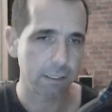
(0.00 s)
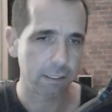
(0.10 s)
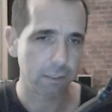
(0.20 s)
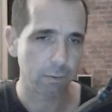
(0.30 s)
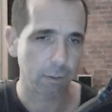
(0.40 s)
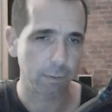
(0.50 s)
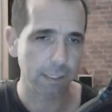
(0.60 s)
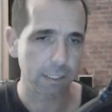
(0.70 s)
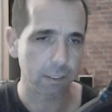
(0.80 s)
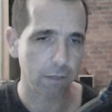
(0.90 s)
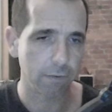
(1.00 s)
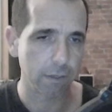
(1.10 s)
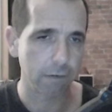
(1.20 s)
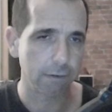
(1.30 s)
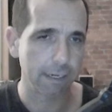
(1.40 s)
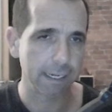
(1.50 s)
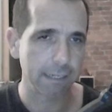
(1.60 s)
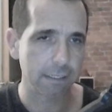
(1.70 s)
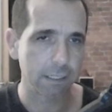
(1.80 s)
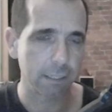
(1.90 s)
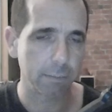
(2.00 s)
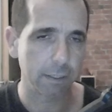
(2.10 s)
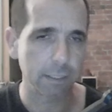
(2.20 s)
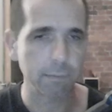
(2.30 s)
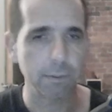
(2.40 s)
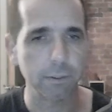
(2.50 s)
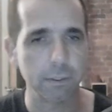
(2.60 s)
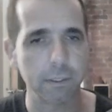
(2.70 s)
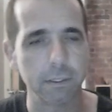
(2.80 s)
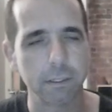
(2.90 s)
swap this off, and create an outside pass pawn.